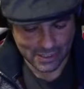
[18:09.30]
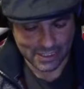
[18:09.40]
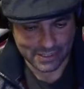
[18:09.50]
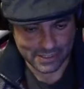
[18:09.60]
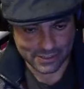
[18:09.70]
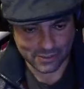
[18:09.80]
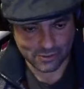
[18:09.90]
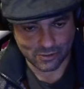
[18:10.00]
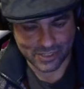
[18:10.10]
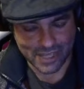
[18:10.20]
and that's
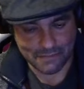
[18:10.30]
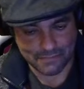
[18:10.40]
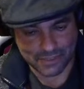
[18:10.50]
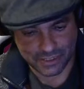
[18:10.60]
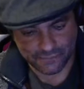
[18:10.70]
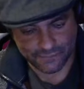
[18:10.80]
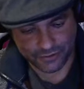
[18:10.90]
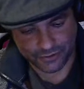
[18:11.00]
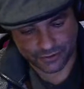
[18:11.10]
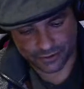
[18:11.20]
called Embassy
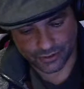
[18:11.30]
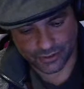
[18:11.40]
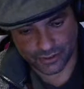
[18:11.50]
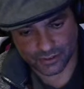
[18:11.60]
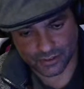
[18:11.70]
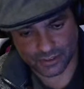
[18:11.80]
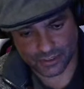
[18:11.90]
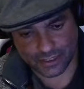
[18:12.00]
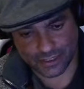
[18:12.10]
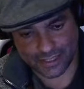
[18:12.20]
Futures. Let's
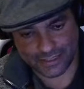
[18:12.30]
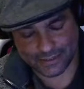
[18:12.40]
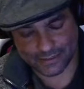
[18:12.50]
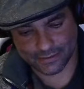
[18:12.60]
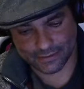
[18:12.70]
edit.